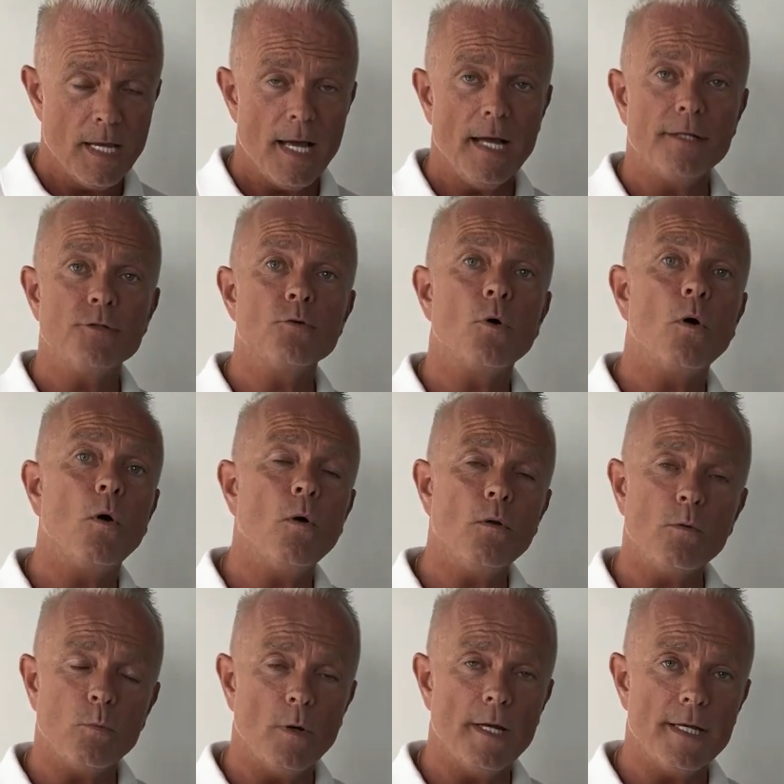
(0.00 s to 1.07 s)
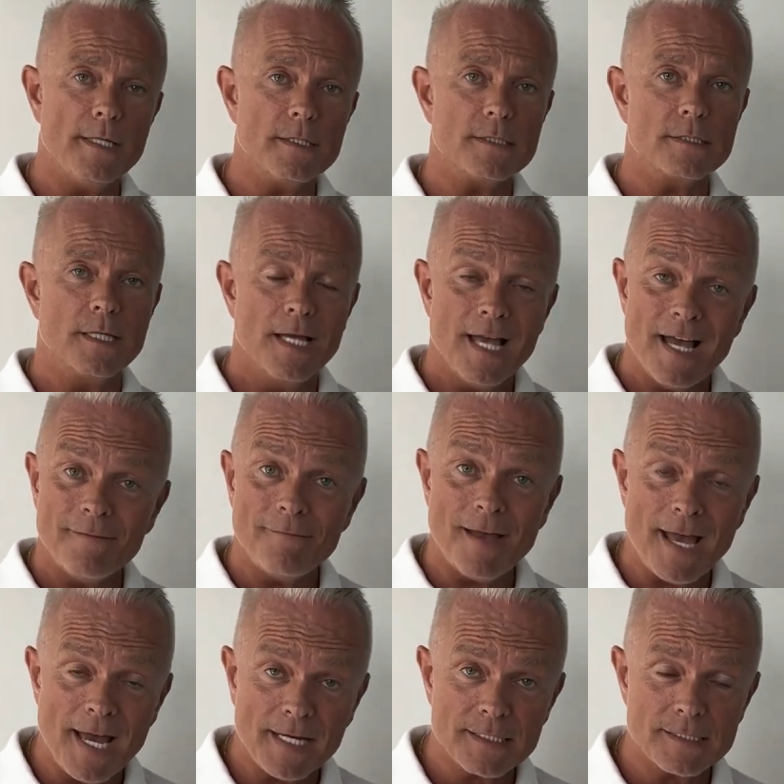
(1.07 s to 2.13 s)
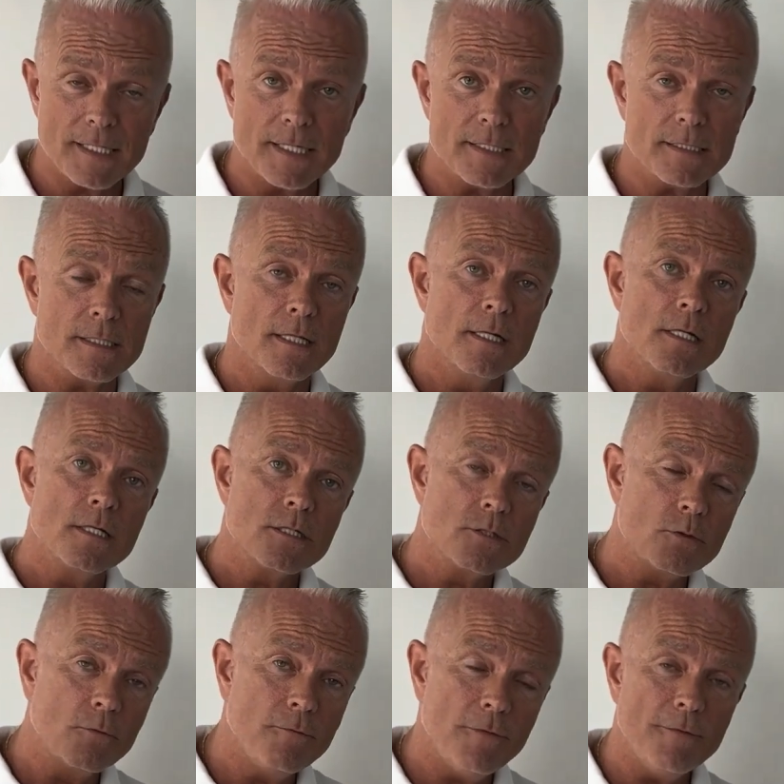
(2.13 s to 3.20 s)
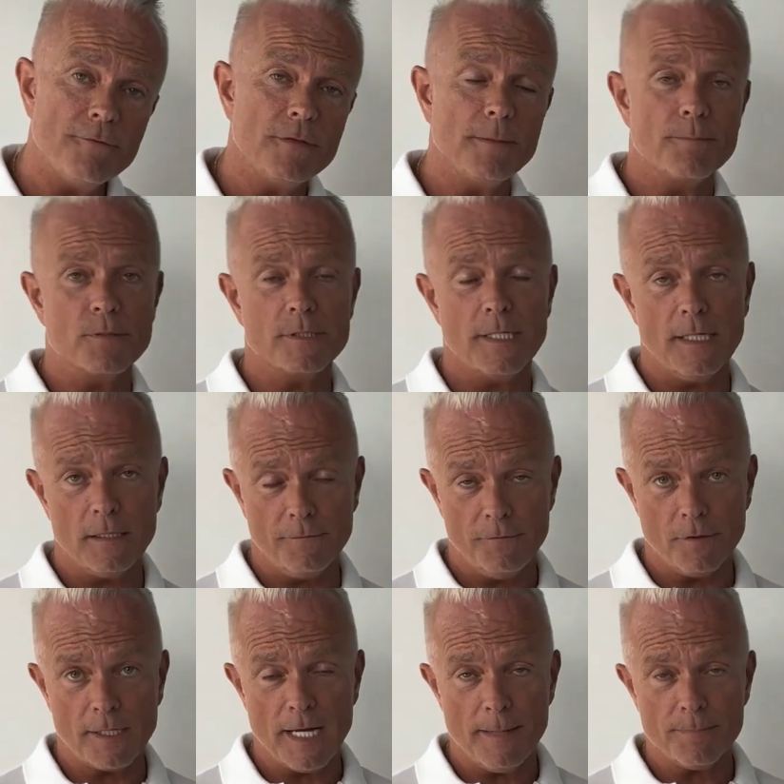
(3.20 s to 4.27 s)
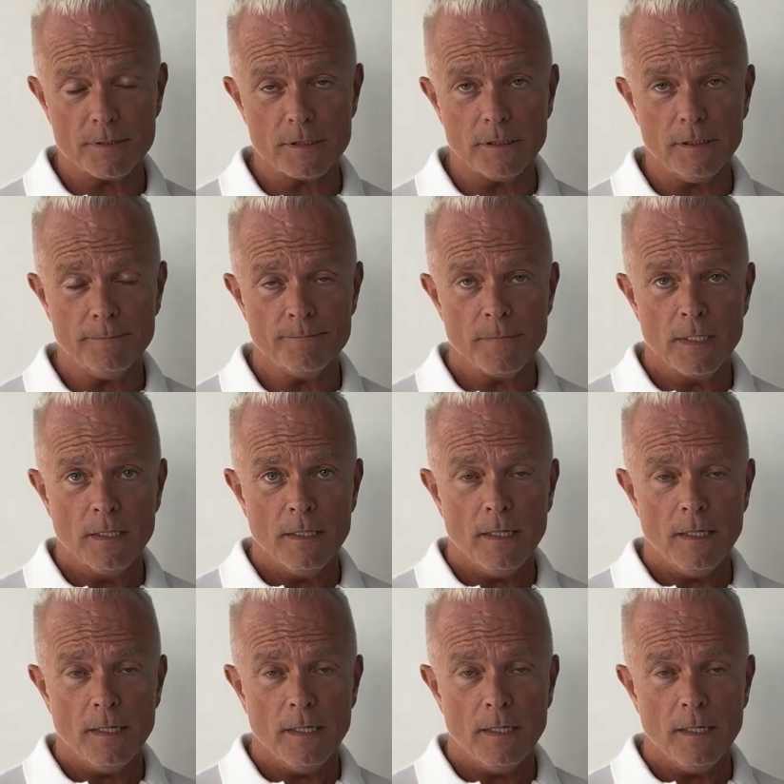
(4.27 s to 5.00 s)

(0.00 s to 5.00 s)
and you always have access to 50% of your capital,